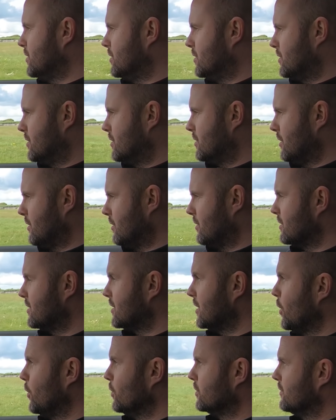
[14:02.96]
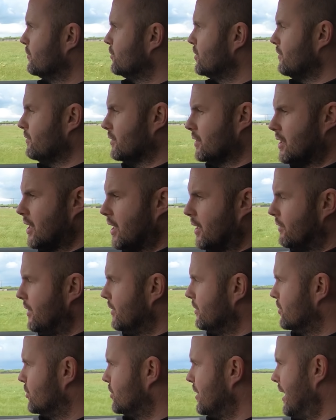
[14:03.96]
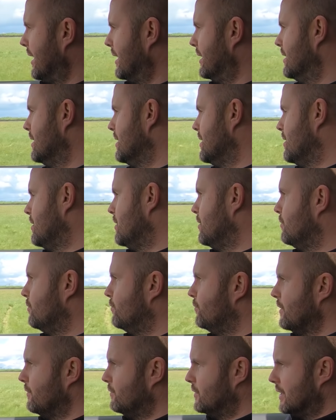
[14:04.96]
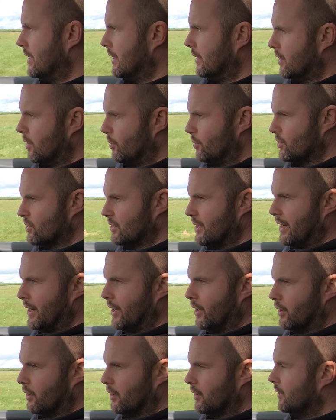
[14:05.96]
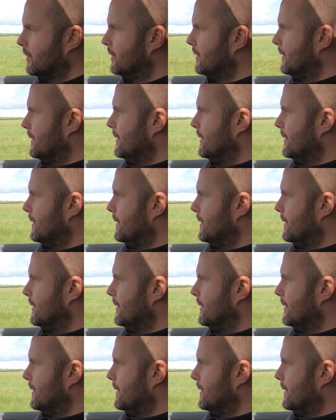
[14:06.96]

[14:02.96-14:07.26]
This is kind of the slowest I've driven the car around the track, 50 kilometers an hour.